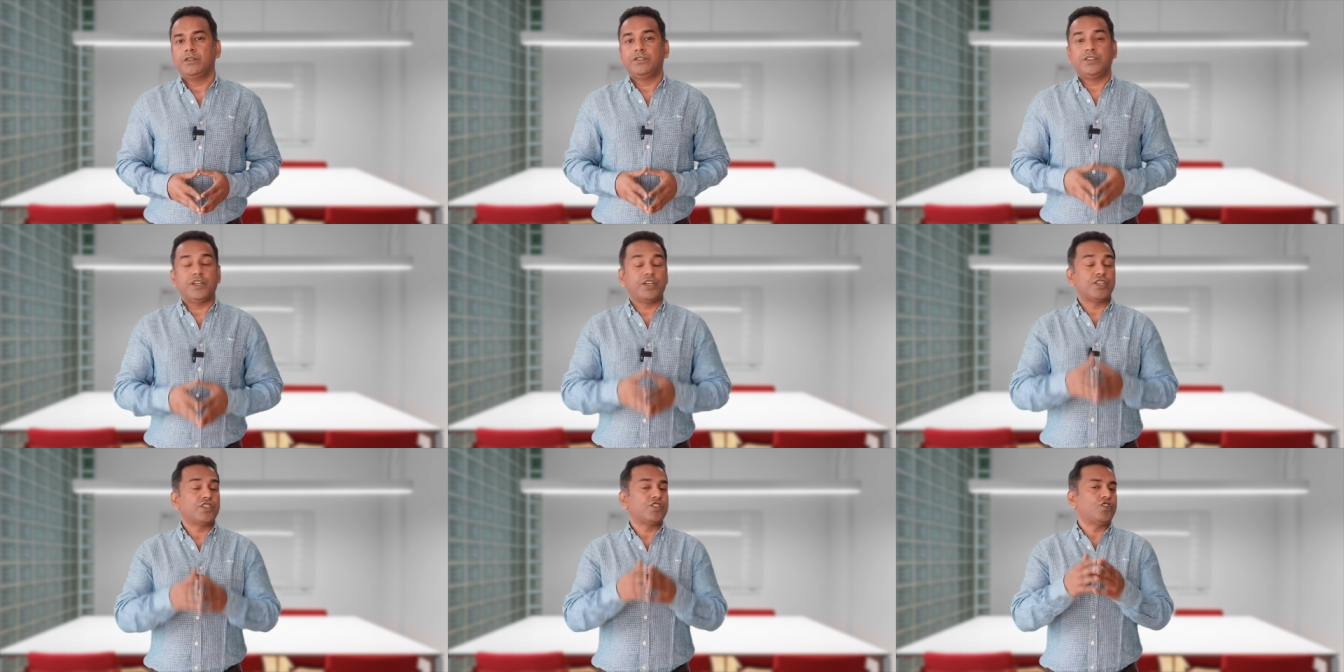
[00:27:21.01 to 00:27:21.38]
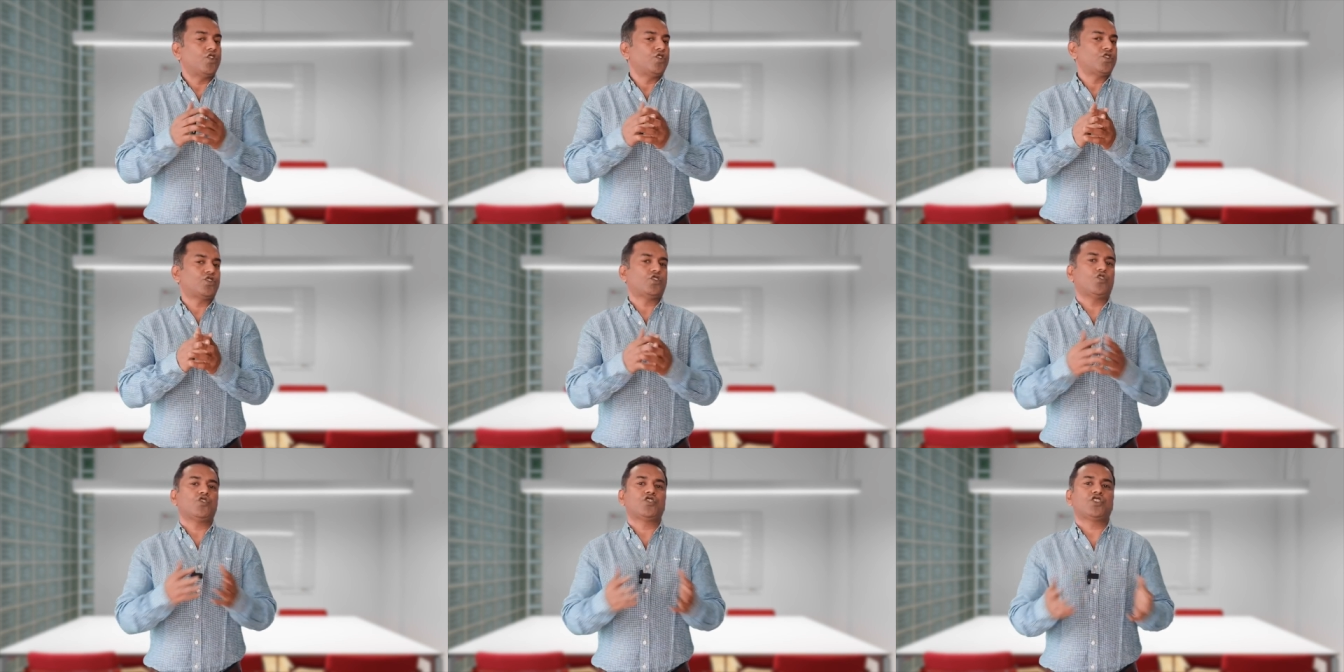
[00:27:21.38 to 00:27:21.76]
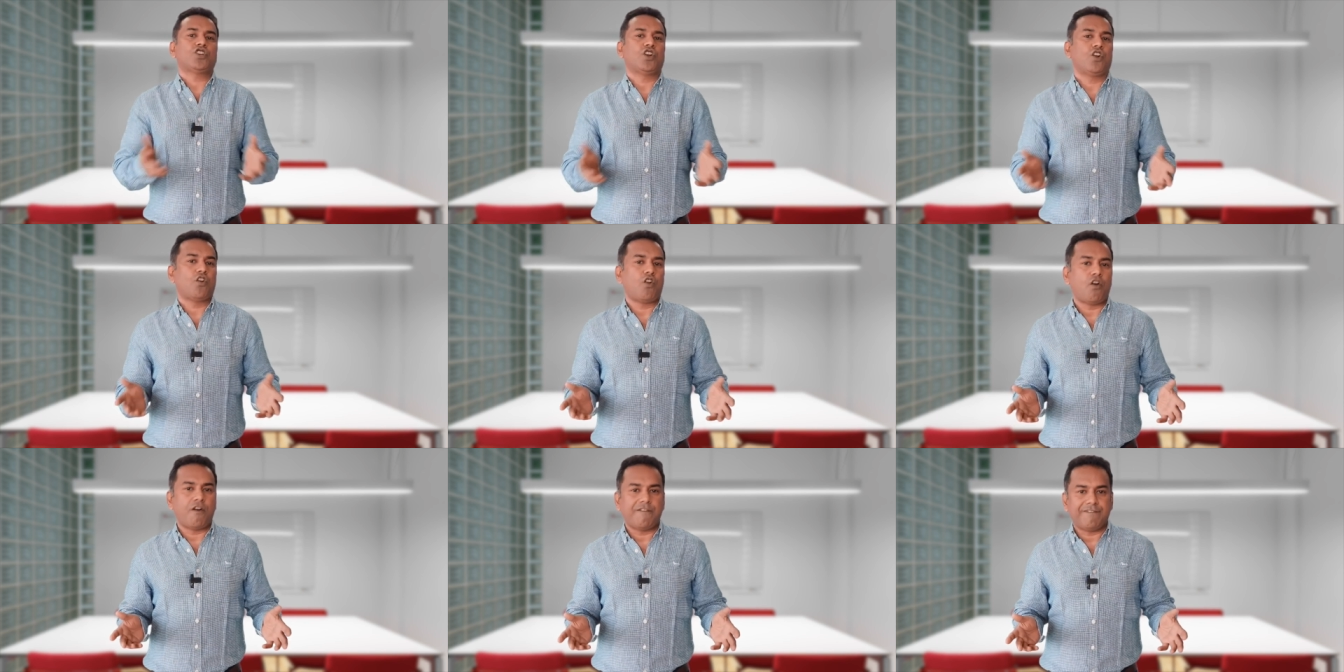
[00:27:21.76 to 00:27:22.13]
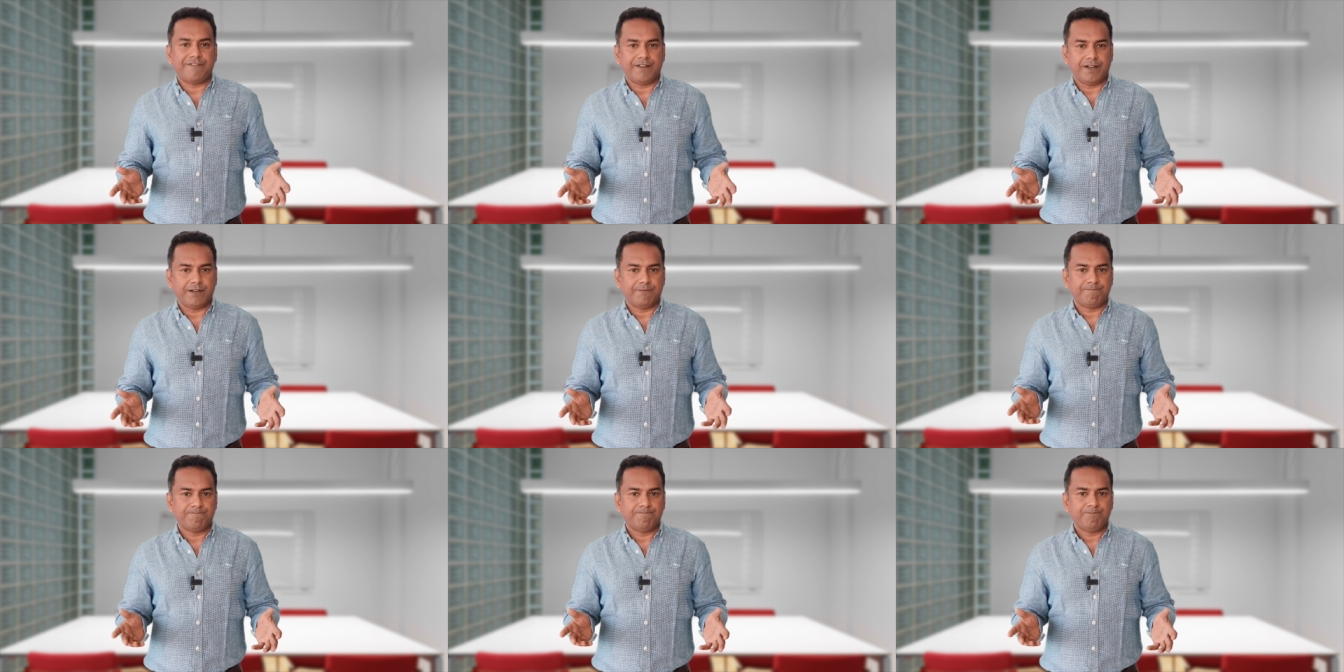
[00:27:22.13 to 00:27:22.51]
There is no social
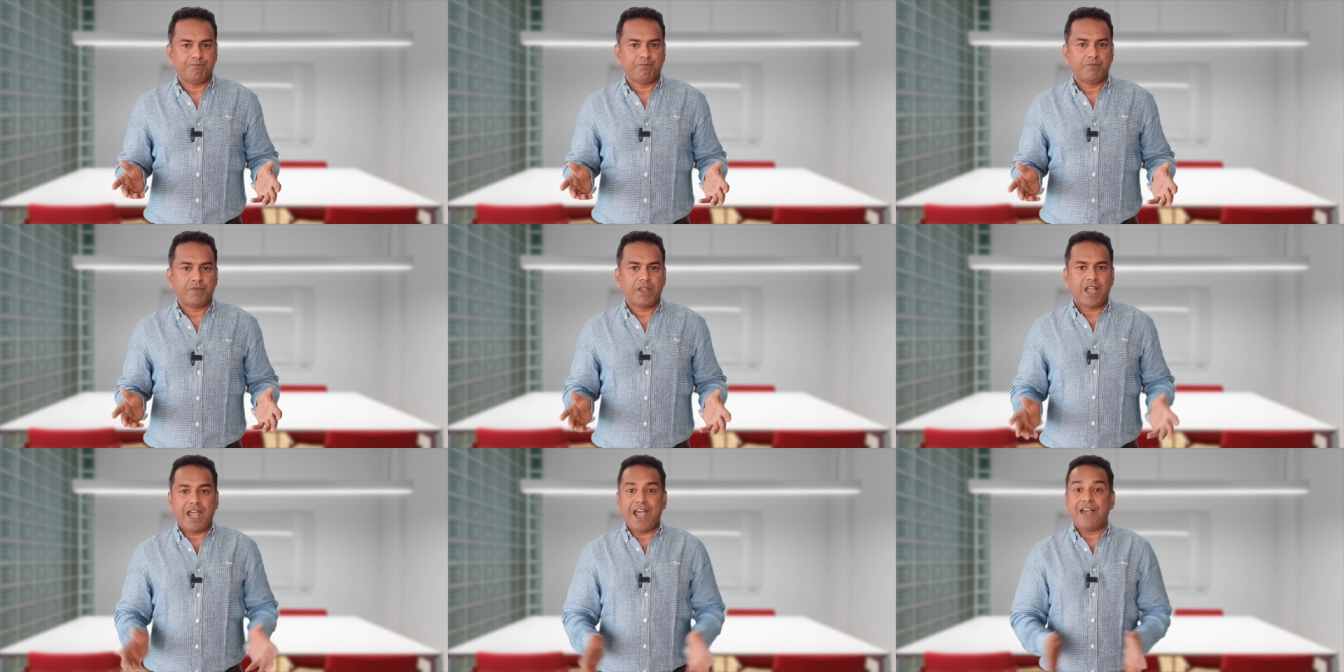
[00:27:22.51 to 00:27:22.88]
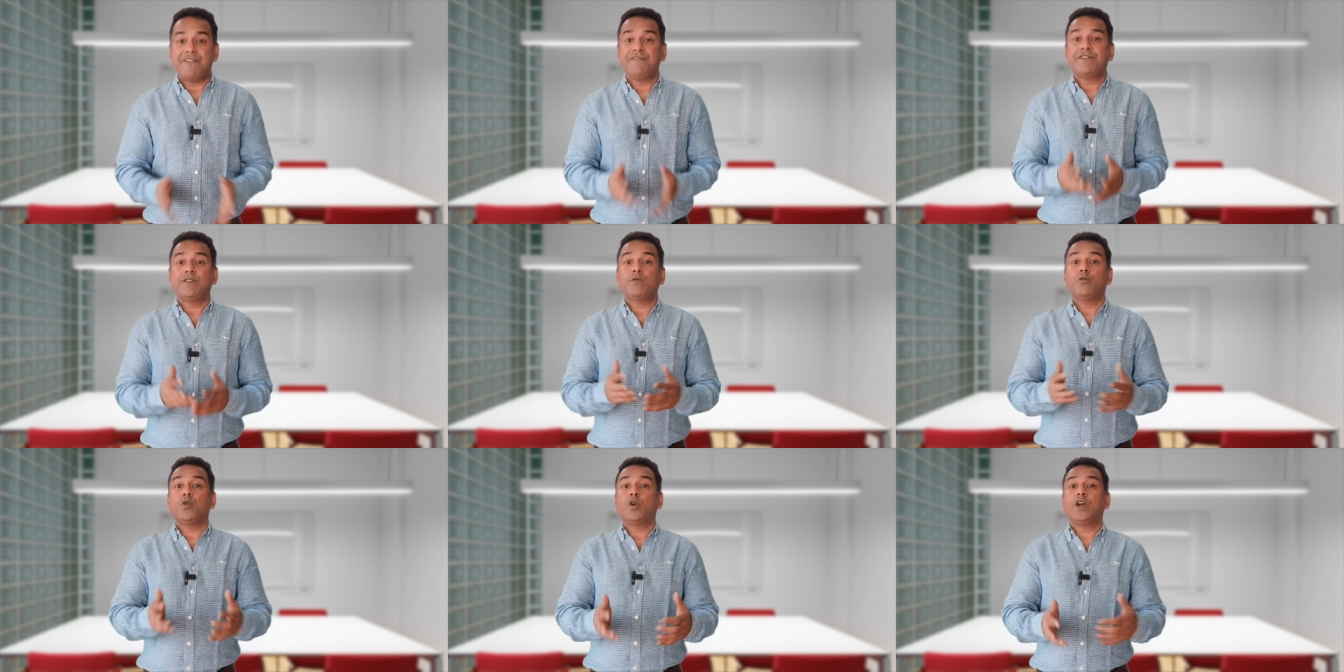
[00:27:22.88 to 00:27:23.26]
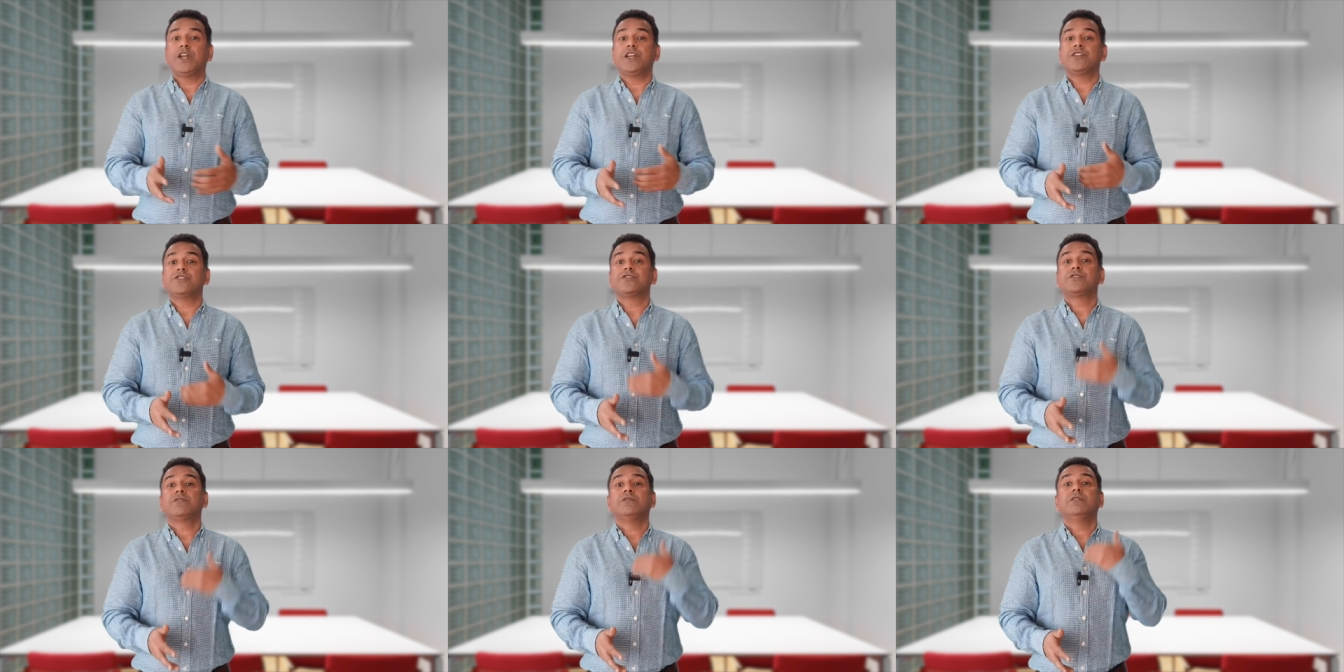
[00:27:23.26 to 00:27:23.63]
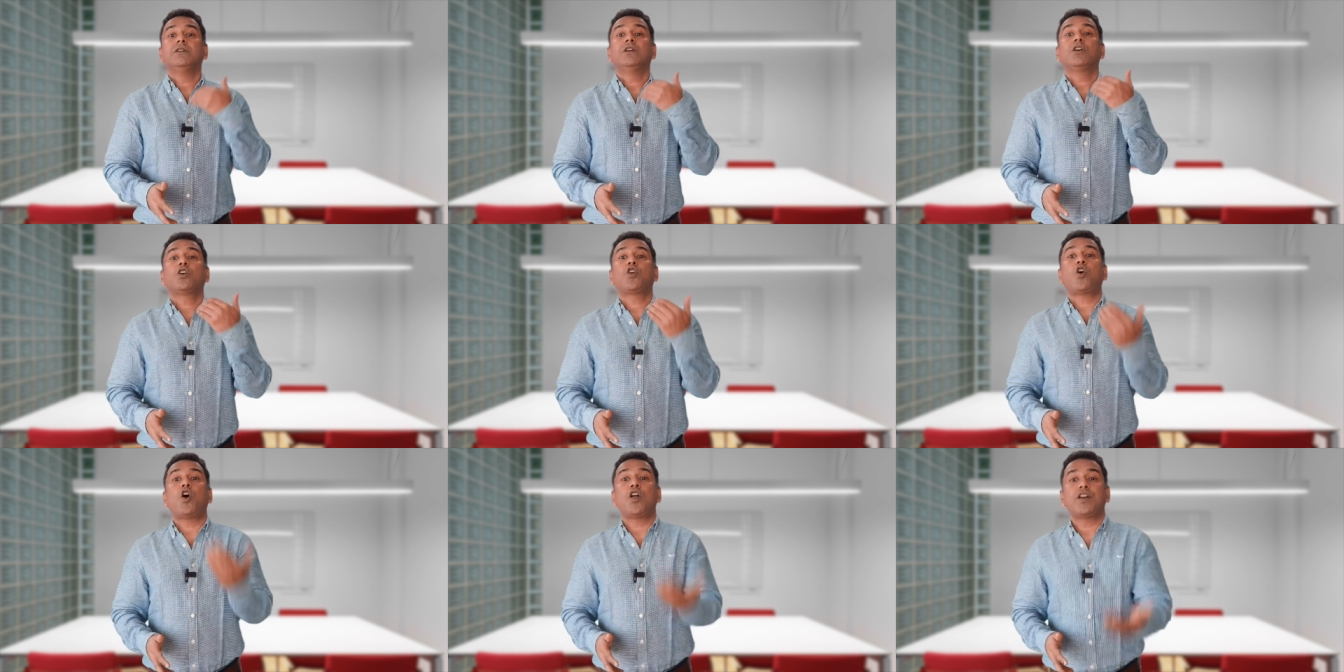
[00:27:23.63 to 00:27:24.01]
loafing. Everyone is
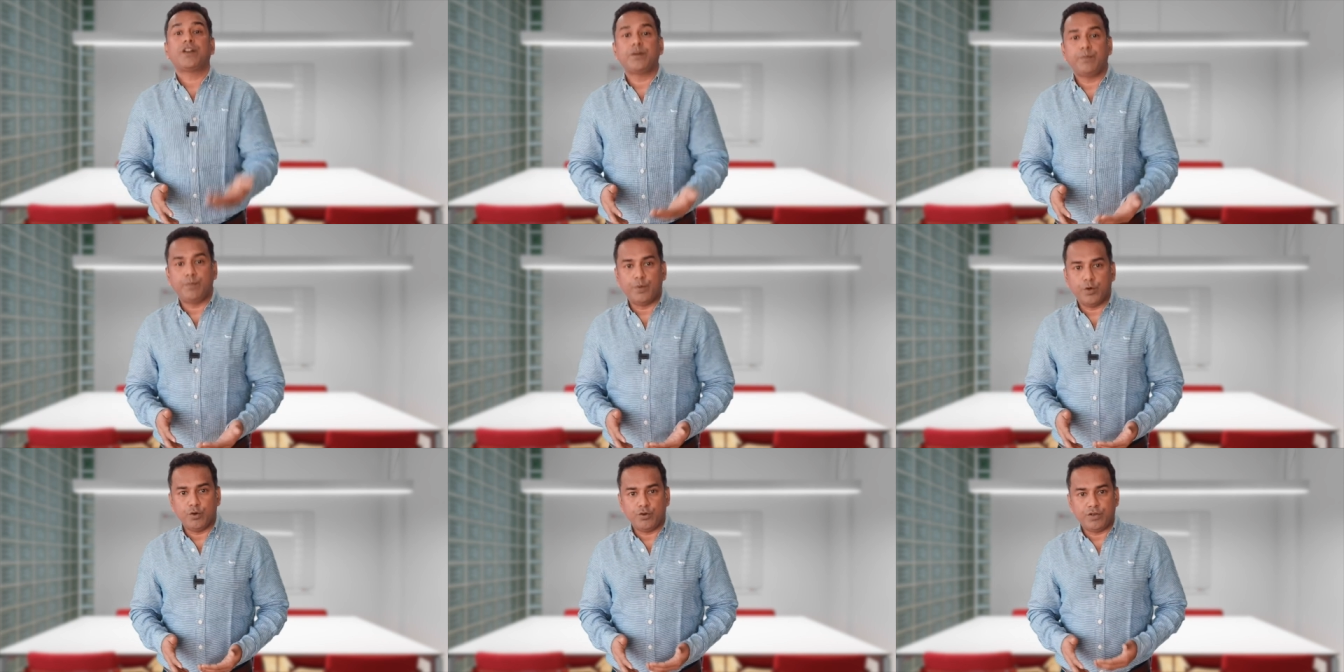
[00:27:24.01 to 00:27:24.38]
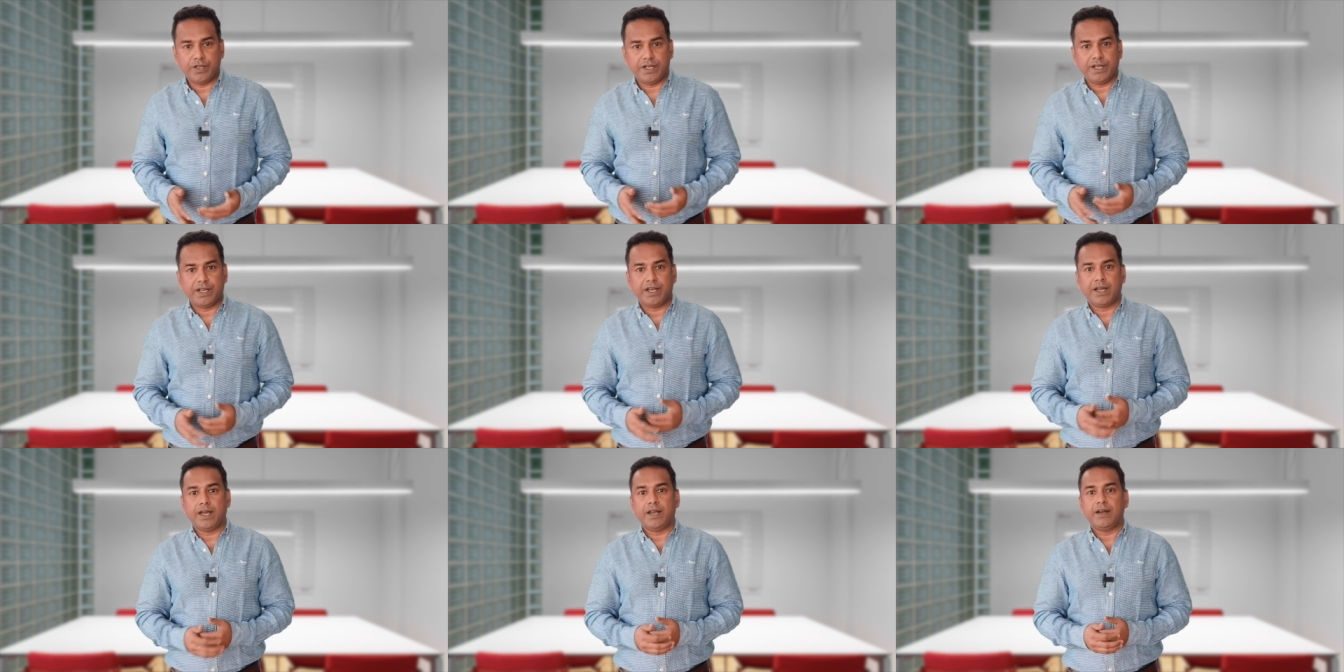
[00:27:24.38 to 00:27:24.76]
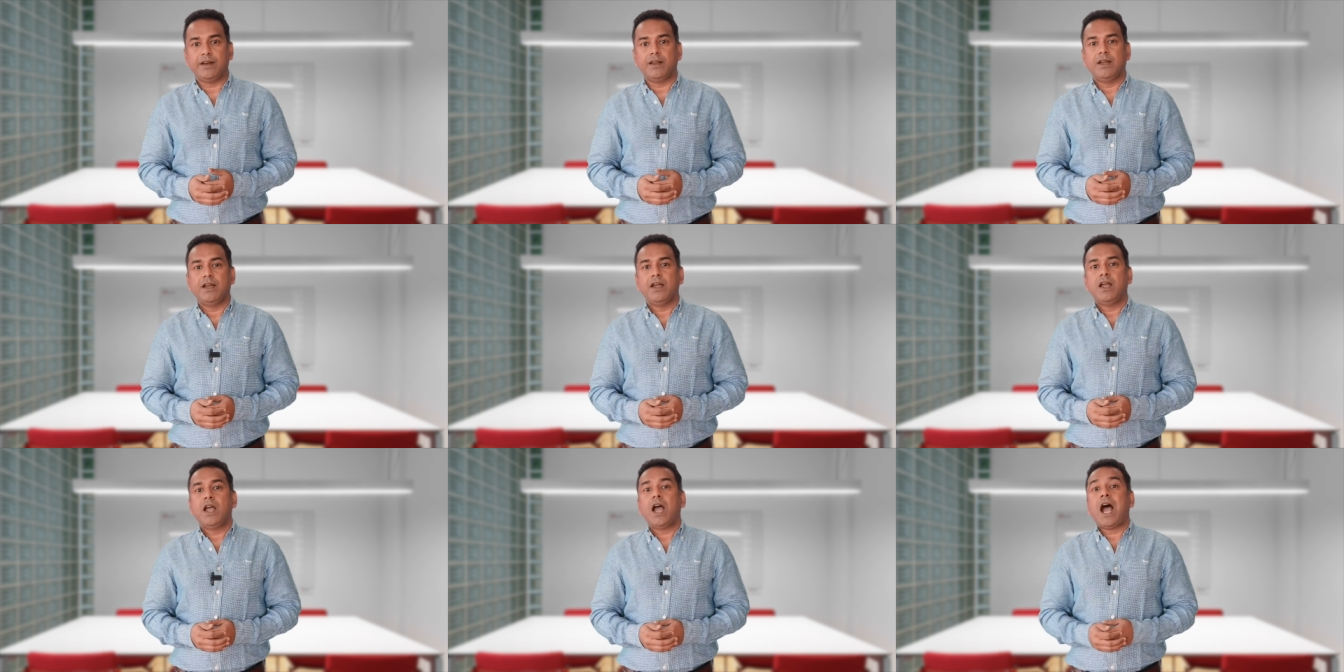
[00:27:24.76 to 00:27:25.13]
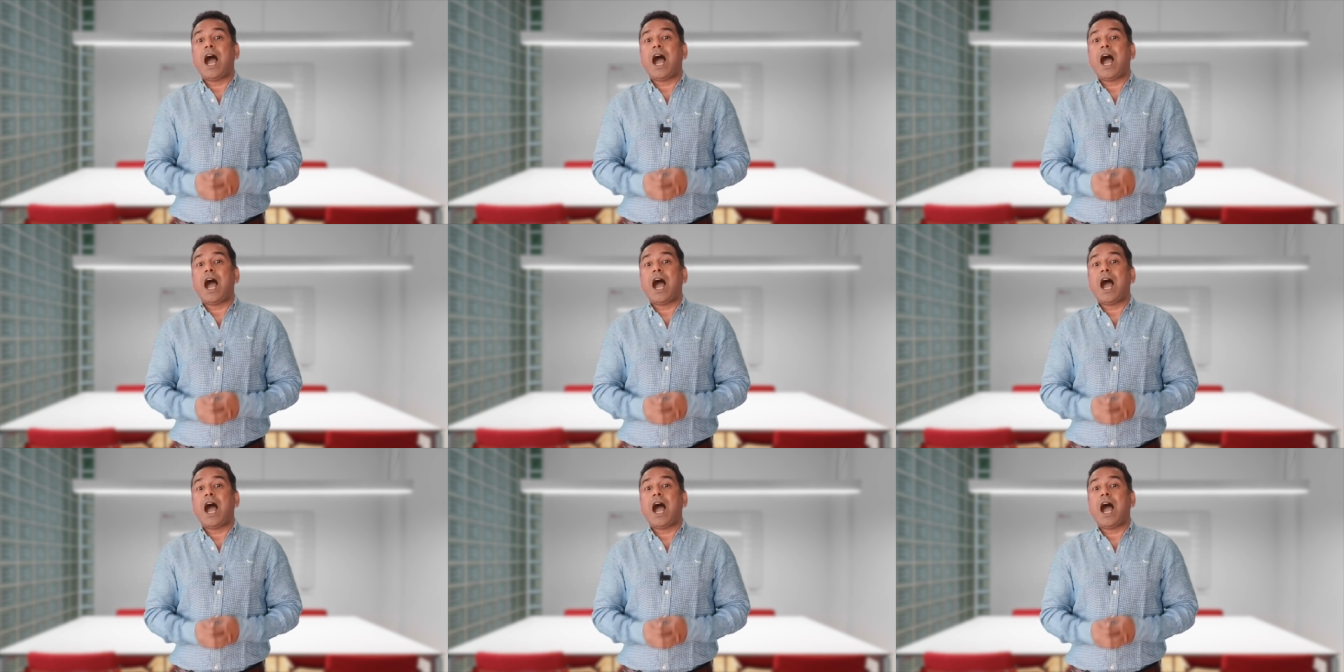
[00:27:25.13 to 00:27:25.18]
contributing and